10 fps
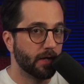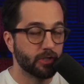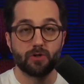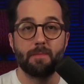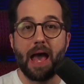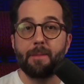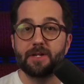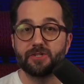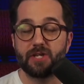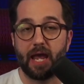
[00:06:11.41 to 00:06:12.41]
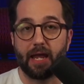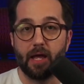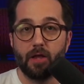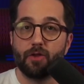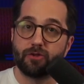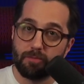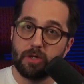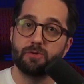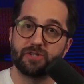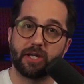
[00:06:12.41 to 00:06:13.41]
So I'm happy to say that the
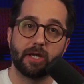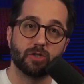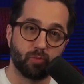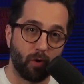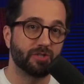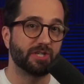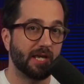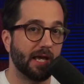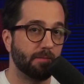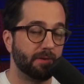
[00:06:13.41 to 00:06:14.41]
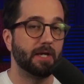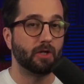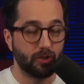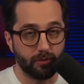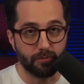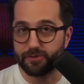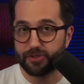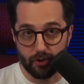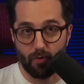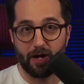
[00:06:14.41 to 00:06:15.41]
music is once again being used
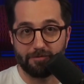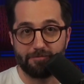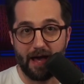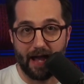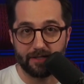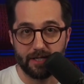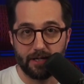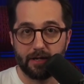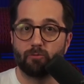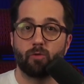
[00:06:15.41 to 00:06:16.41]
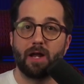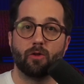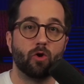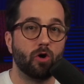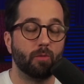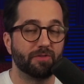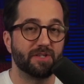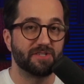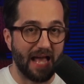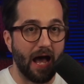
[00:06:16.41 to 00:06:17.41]
to great effect. And right along with
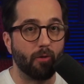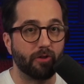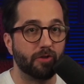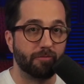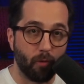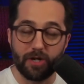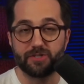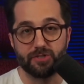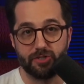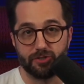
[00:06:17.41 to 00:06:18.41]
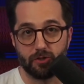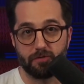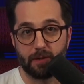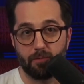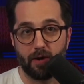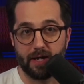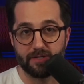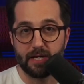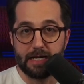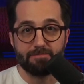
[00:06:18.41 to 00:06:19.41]
the sound and the voices deserving
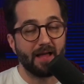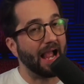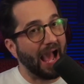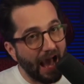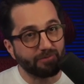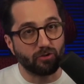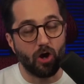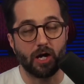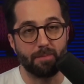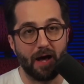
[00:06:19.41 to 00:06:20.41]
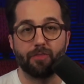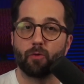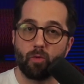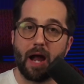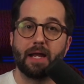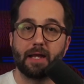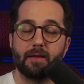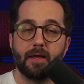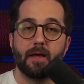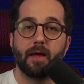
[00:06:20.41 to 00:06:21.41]
praise, I have to talk about the writing
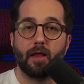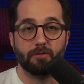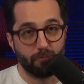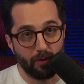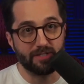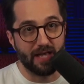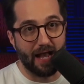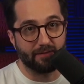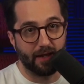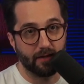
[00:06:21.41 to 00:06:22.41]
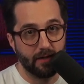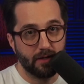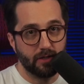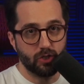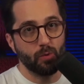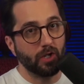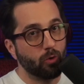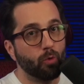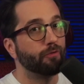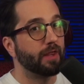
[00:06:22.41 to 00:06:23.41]
and the voice acting. Doing
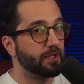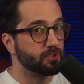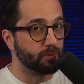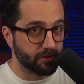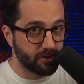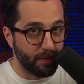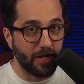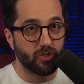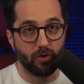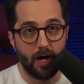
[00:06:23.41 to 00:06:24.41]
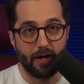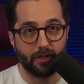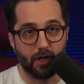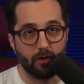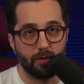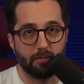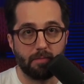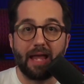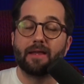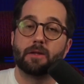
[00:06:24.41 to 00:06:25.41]
cool things with spatial audio and
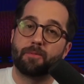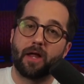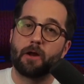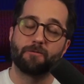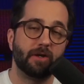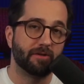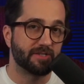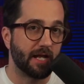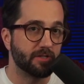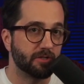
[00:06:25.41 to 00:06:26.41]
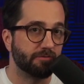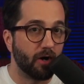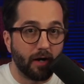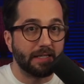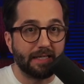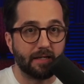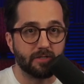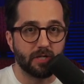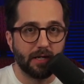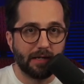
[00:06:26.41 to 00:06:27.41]
making the player feel a sense of
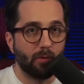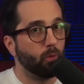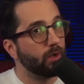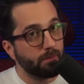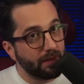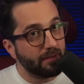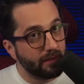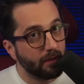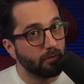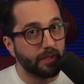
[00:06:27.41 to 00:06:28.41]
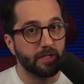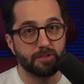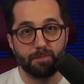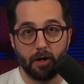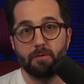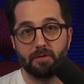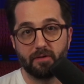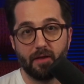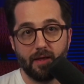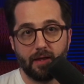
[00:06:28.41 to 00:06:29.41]
unease, it wouldn't be nearly as
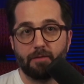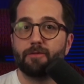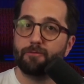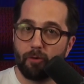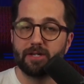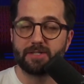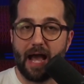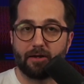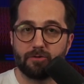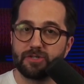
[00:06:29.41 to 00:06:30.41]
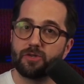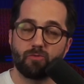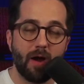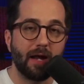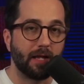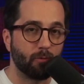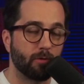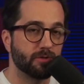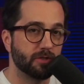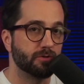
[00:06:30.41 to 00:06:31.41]
potent if the voice actors and the writing
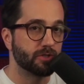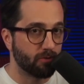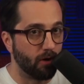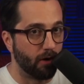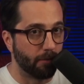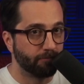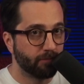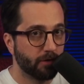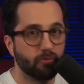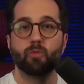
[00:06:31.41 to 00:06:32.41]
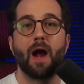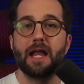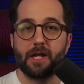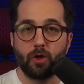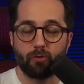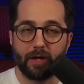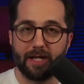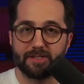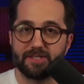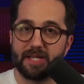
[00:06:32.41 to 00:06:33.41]
weren't so strong. The writing
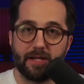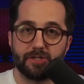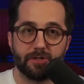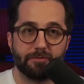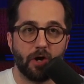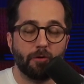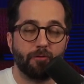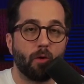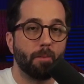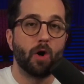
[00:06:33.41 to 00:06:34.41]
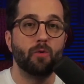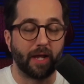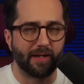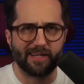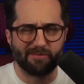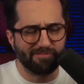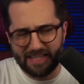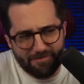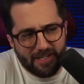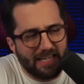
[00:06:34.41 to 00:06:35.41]
creates a sense of foreboding and
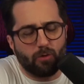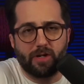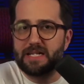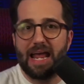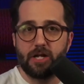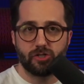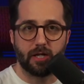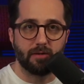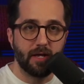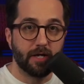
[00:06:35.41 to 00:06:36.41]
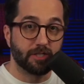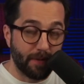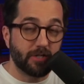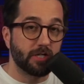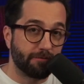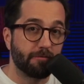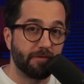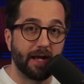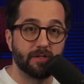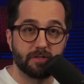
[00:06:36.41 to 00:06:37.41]
even irritation, especially for
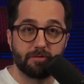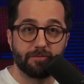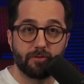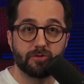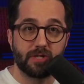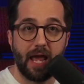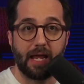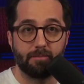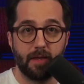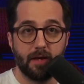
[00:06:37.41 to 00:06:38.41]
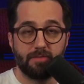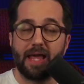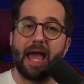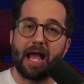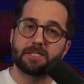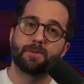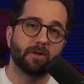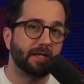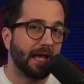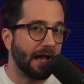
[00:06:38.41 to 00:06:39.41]
fans of the first game. They
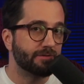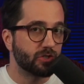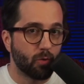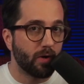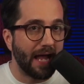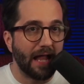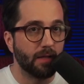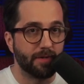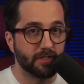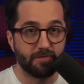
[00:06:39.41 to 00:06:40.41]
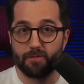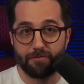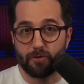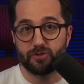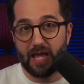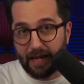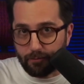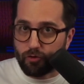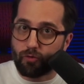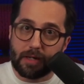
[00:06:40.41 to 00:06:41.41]
expertly have story elements from the first
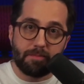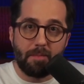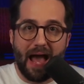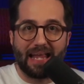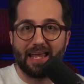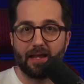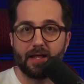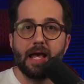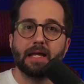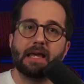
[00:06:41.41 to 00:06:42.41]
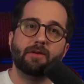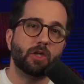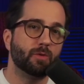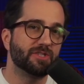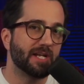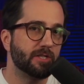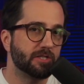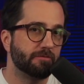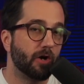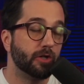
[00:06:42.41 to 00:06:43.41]
game creep back in, giving you a sense
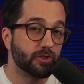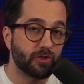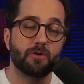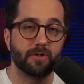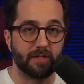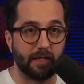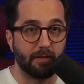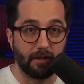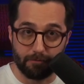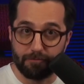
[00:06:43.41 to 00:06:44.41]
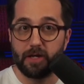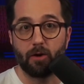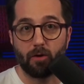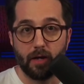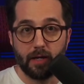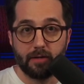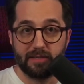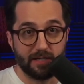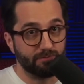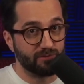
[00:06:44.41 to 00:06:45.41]
of uncertainty and fear.
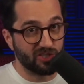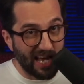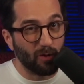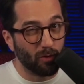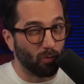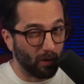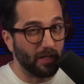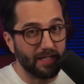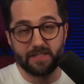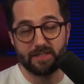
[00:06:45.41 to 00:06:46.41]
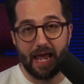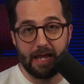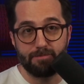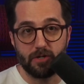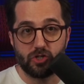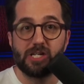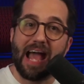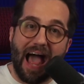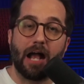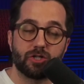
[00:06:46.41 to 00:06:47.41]
Did Senua really escape? Is she
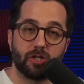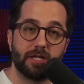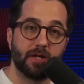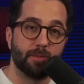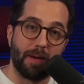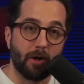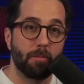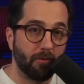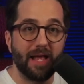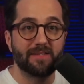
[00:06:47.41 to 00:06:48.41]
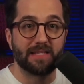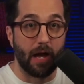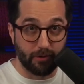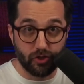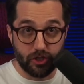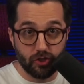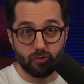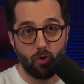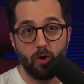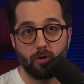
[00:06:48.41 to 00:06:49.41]
actually in a better place now? Is she
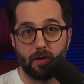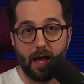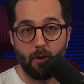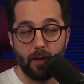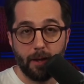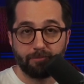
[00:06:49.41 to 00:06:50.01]
stronger now?